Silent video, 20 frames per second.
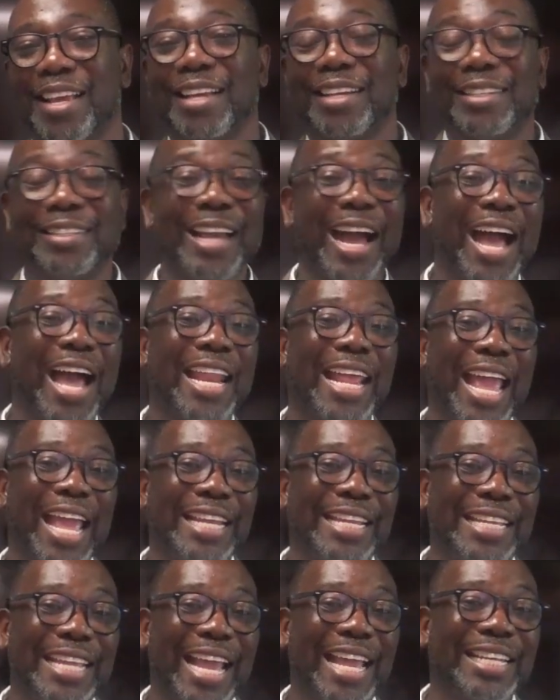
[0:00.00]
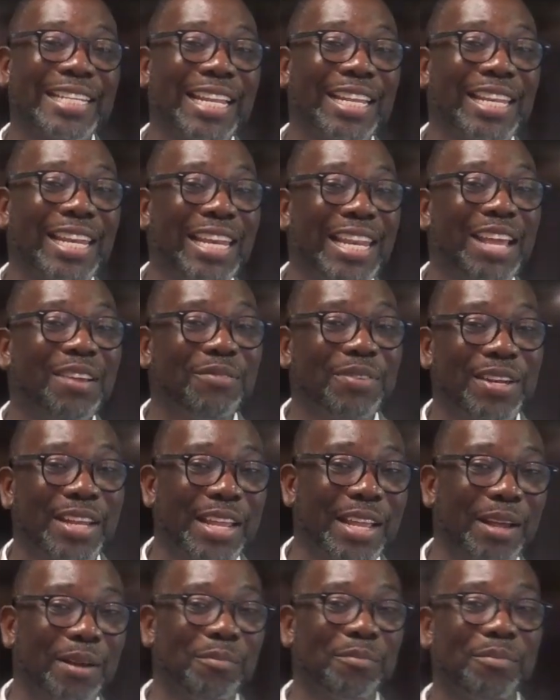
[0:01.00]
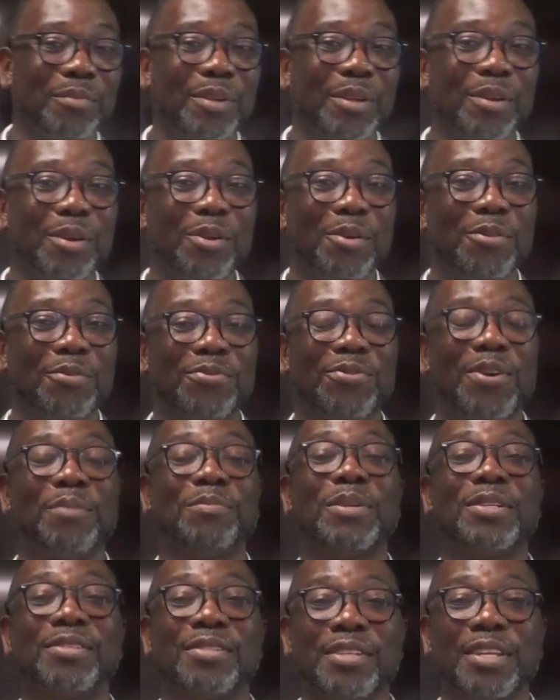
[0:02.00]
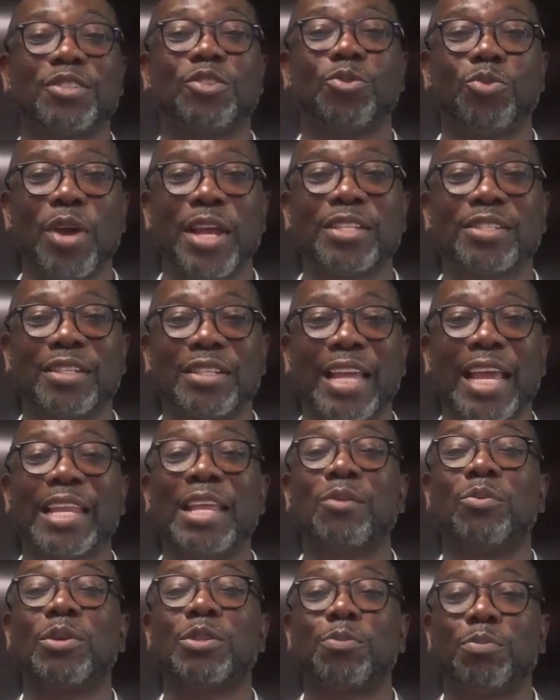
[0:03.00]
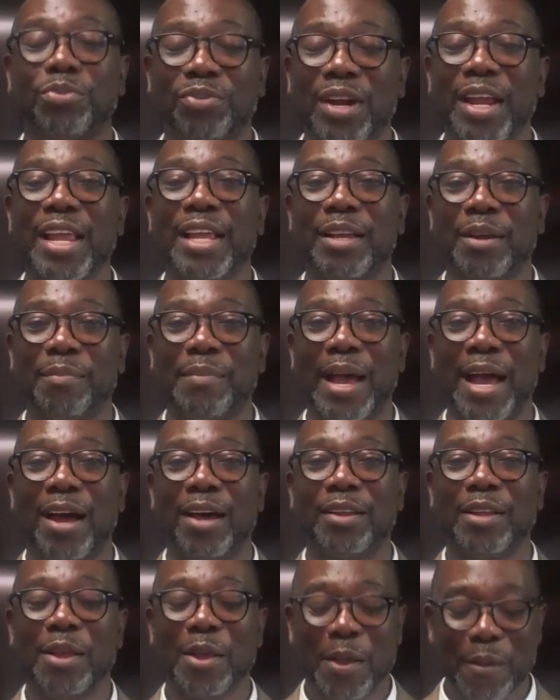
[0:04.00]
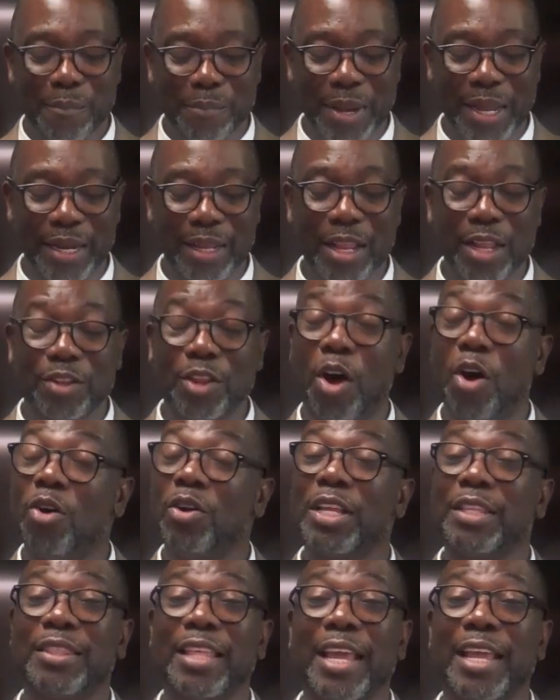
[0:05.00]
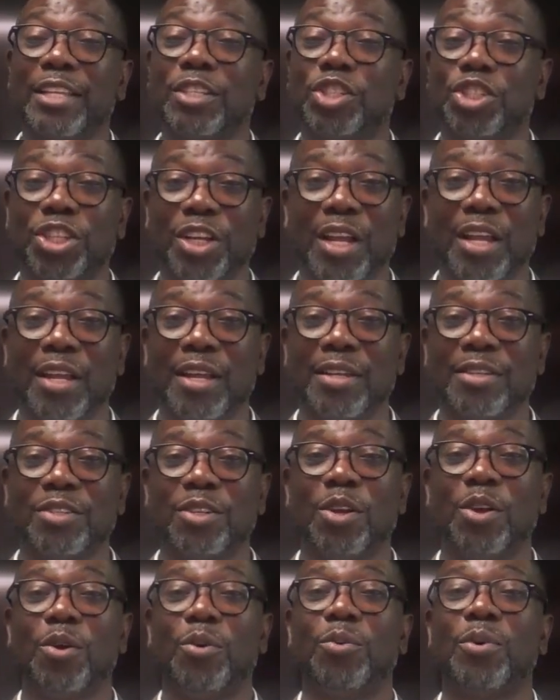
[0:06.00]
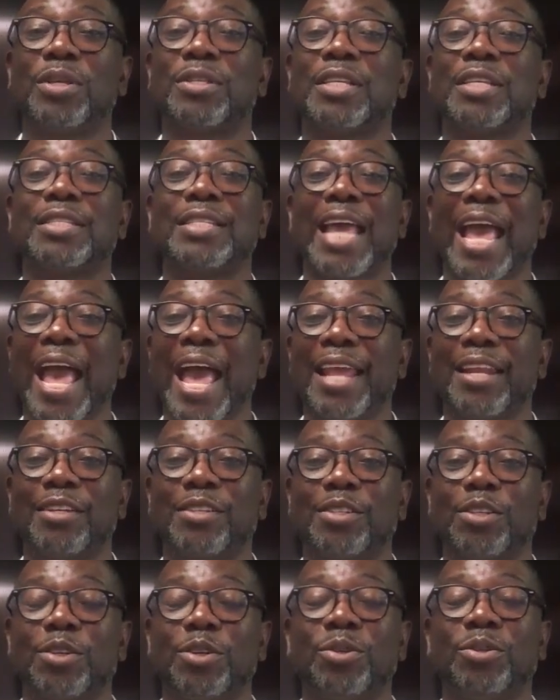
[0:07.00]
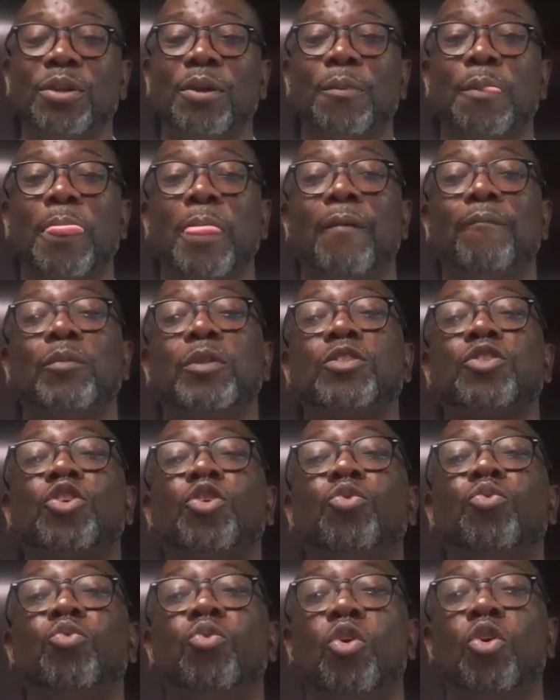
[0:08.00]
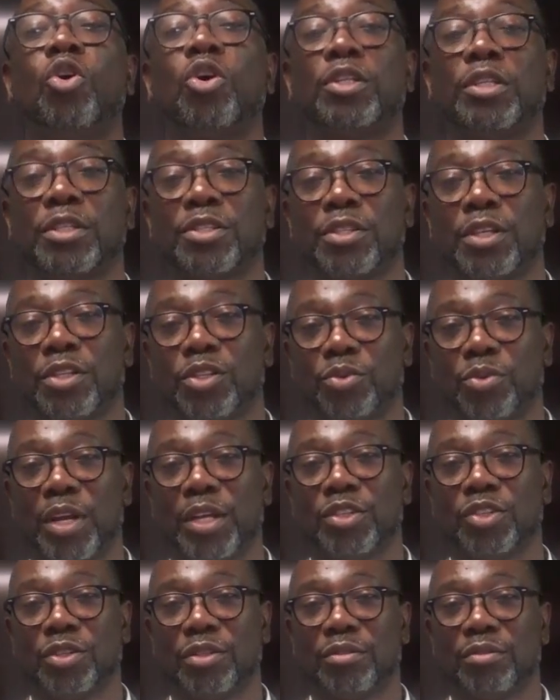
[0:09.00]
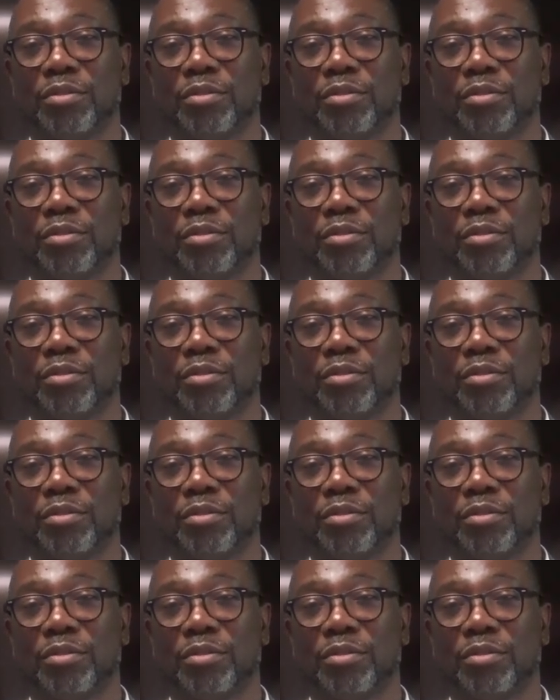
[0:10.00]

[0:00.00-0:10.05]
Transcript: God had yet delivered him from the situation that he was praying about, but the only thing changed was his attitude toward the situation.